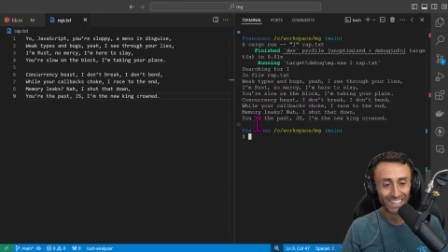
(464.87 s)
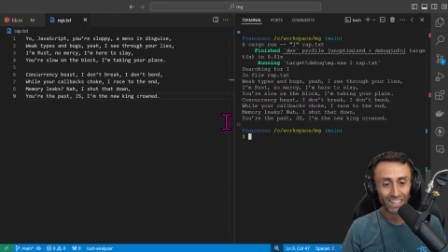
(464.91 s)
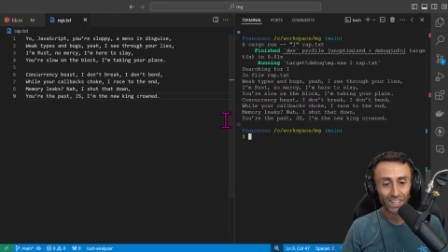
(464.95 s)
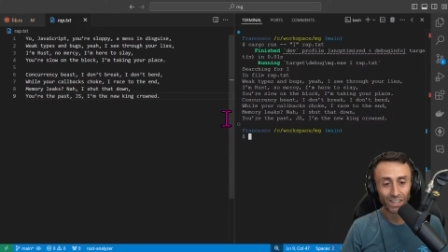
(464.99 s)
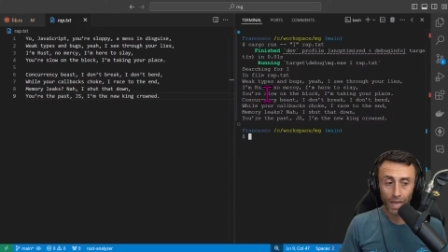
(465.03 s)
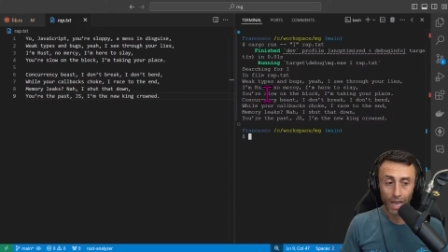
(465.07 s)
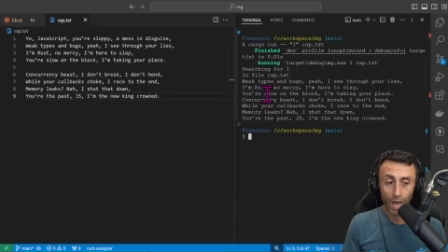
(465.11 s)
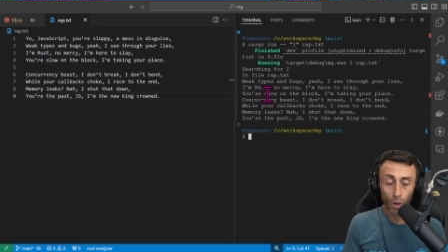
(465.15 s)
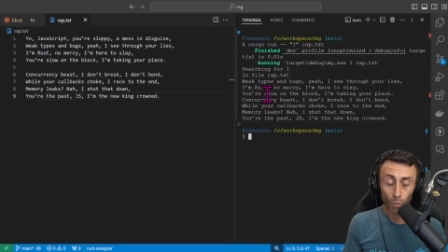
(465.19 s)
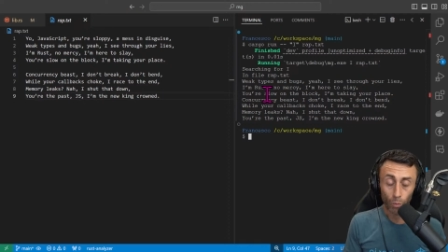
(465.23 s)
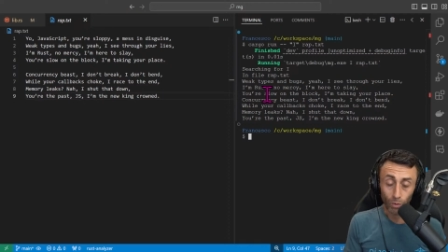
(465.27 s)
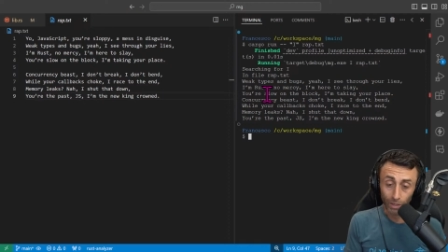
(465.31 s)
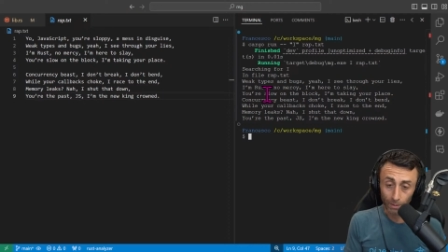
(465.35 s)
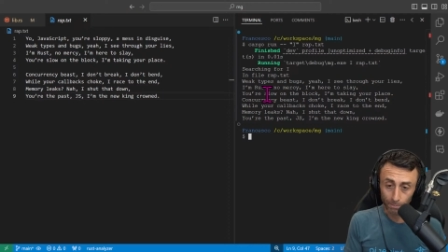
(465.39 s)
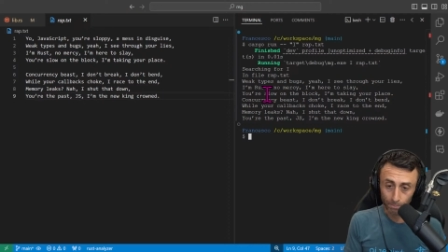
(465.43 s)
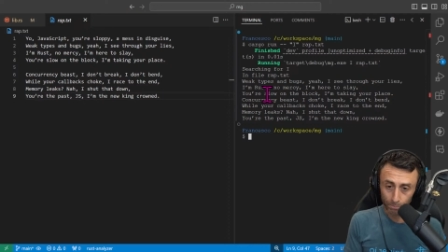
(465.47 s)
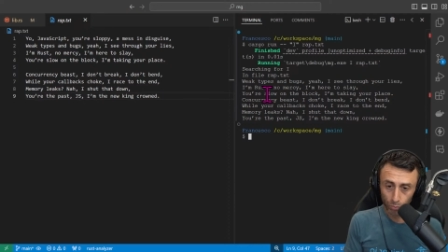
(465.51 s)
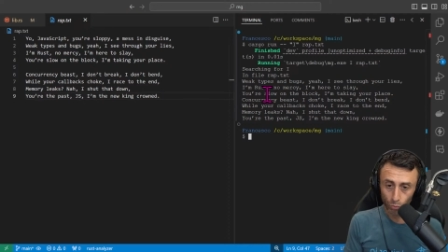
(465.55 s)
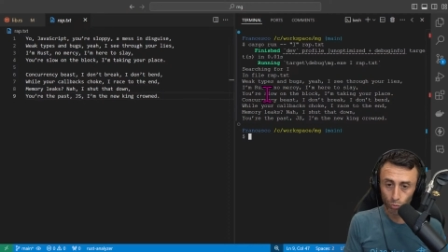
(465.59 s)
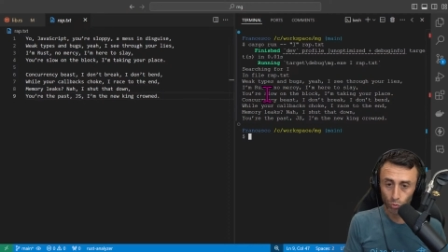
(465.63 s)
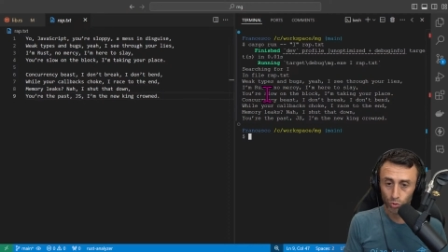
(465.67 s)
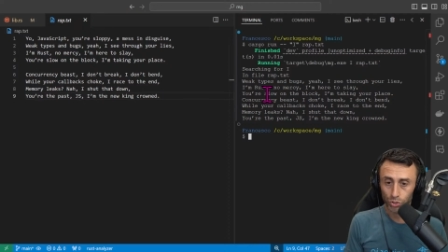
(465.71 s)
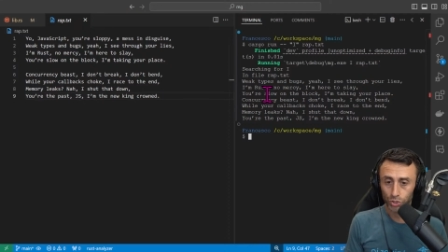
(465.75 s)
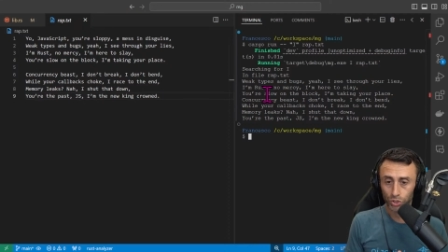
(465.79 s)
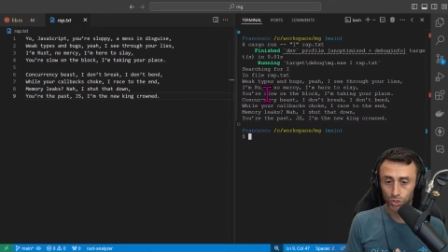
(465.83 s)
I will
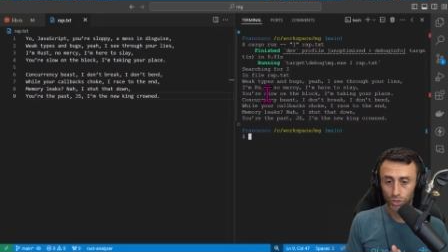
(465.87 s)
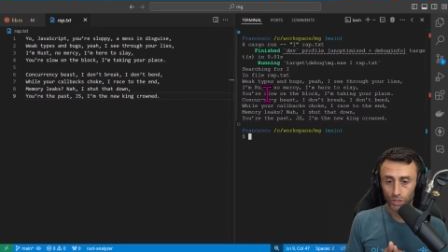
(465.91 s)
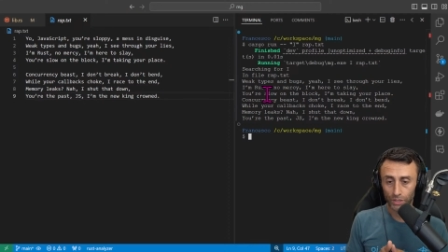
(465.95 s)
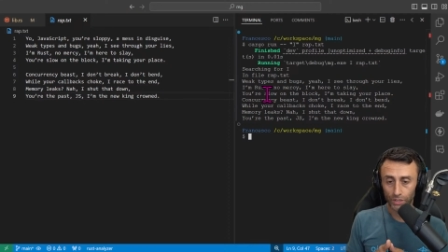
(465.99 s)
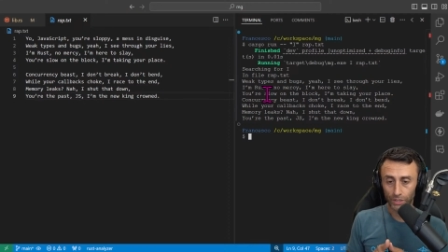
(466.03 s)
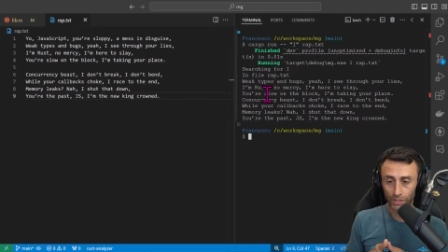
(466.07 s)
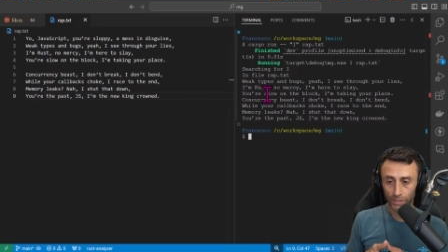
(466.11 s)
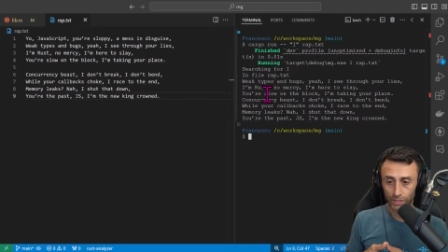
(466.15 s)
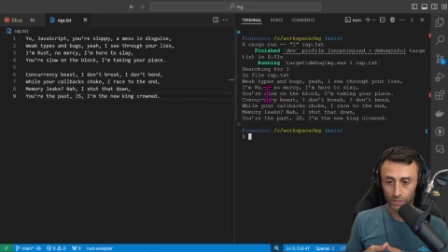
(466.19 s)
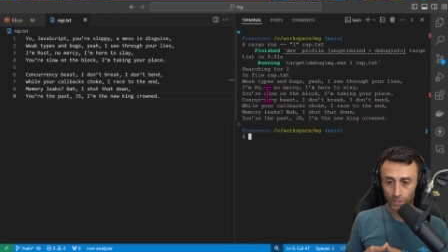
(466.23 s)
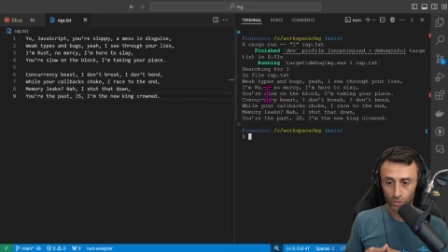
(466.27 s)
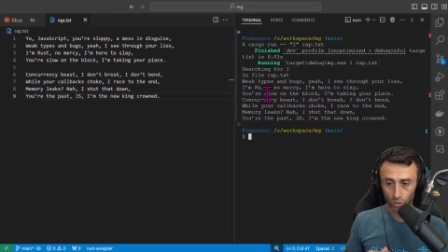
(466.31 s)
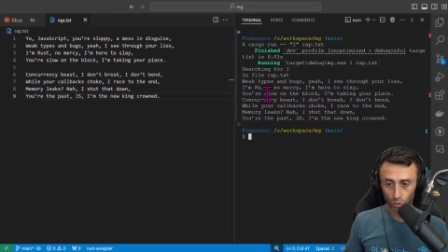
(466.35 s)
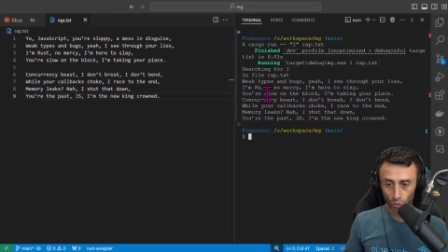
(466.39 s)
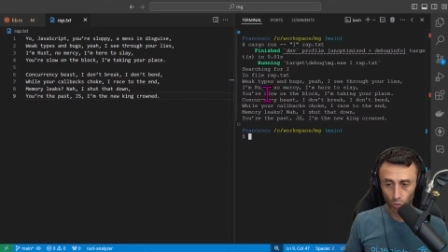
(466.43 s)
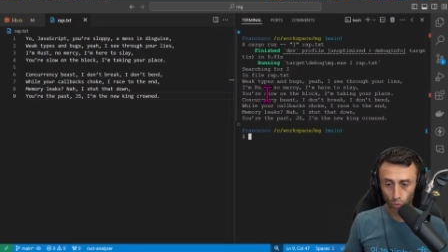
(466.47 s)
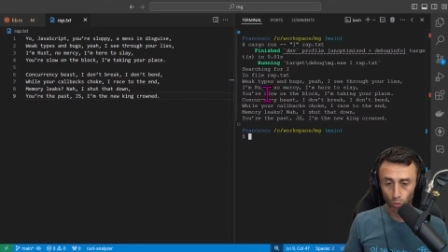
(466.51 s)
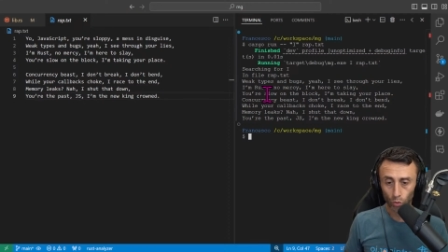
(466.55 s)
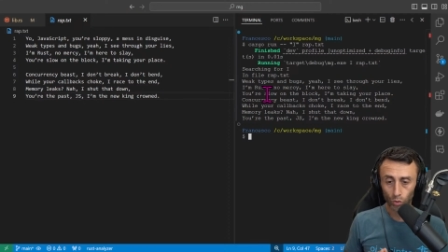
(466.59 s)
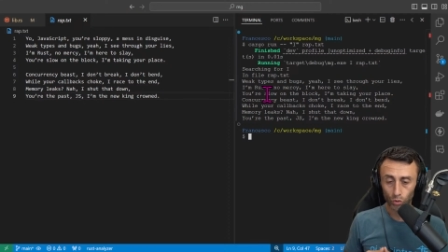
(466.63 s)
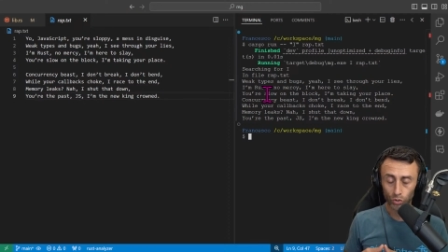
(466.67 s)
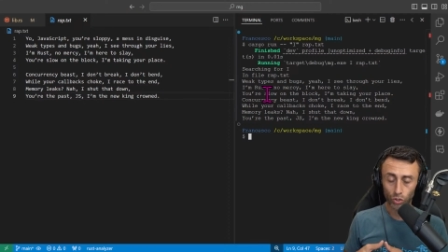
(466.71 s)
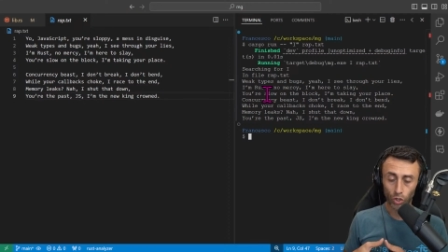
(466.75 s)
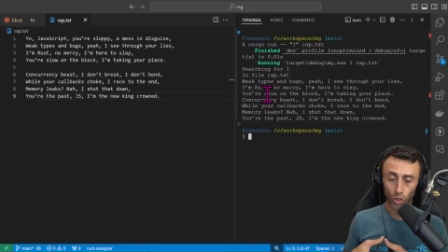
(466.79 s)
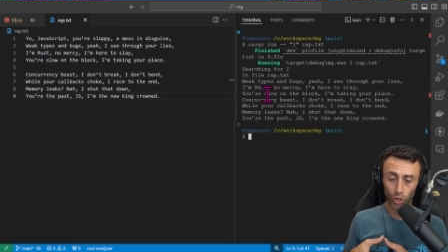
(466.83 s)
push this
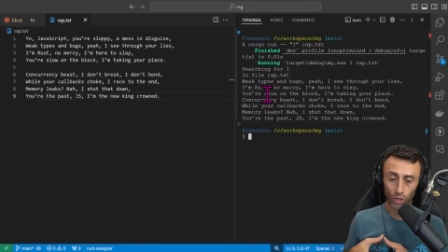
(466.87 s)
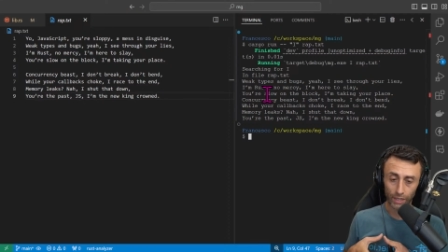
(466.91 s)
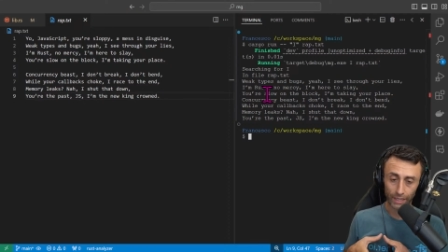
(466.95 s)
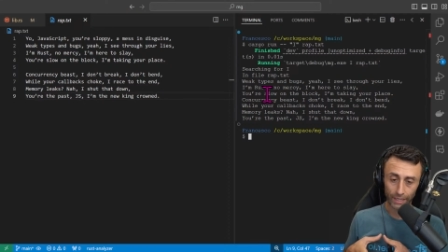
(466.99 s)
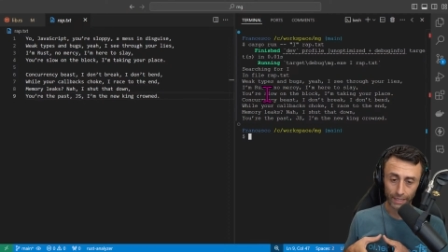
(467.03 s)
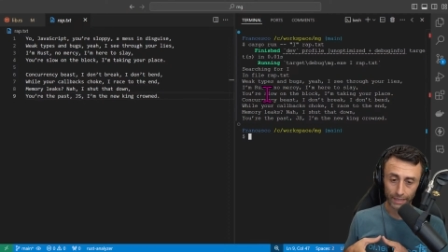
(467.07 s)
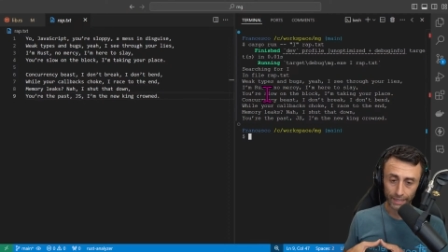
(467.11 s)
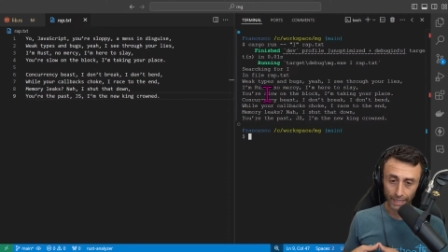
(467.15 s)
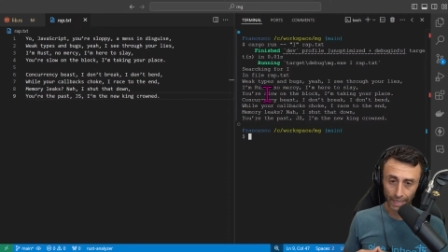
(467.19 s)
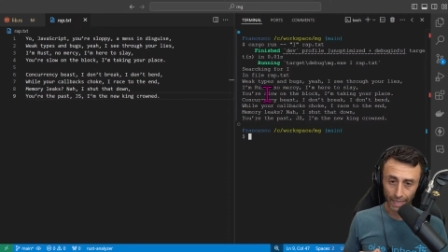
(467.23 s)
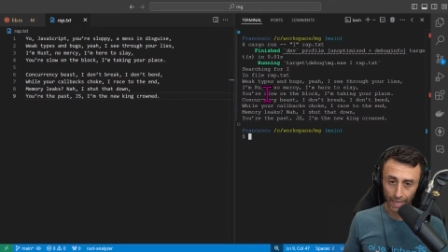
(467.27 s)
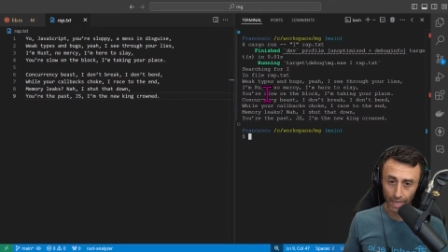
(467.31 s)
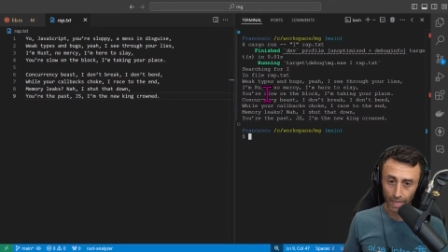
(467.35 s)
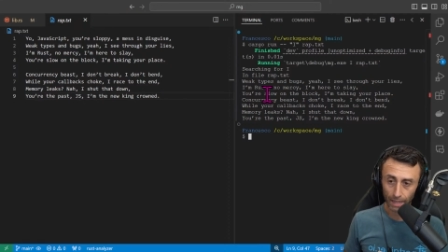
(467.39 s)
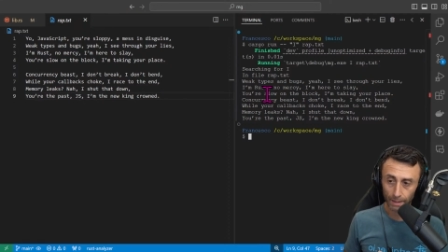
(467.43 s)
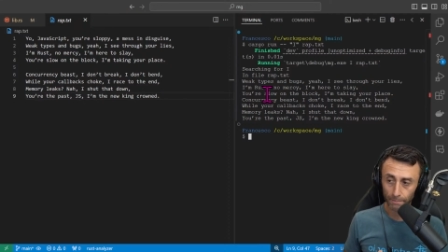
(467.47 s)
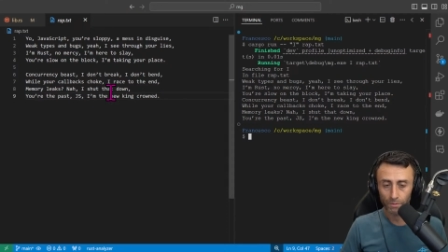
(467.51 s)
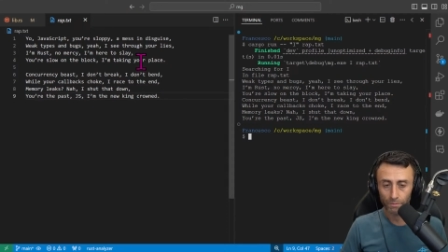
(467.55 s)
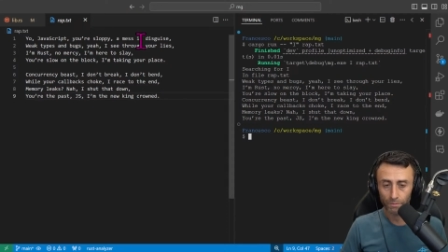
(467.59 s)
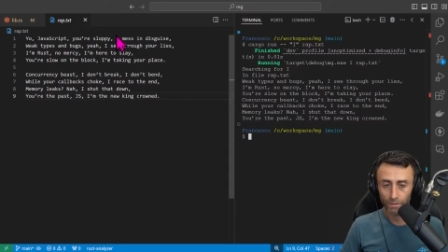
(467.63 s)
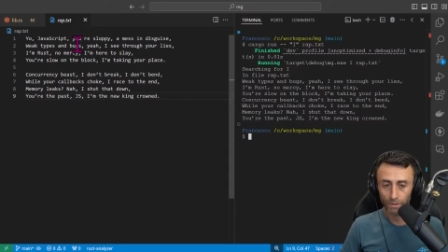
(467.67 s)
code on GitHub.